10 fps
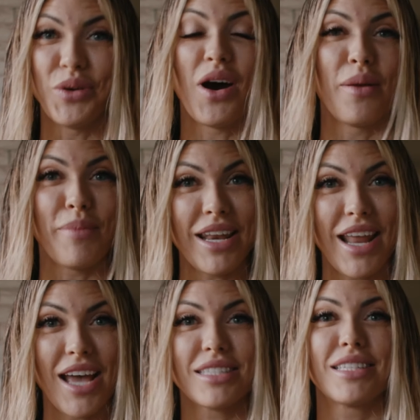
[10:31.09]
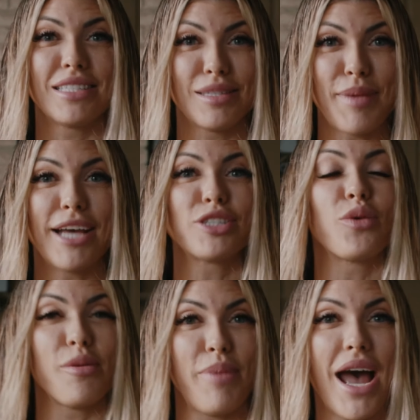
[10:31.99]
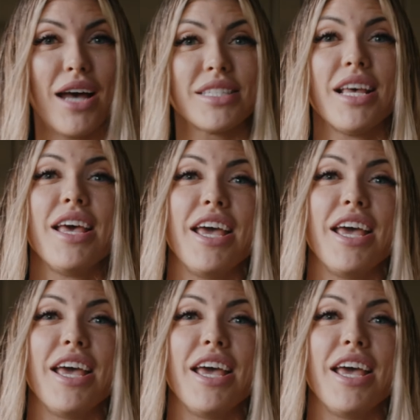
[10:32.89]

on my next smash or pass,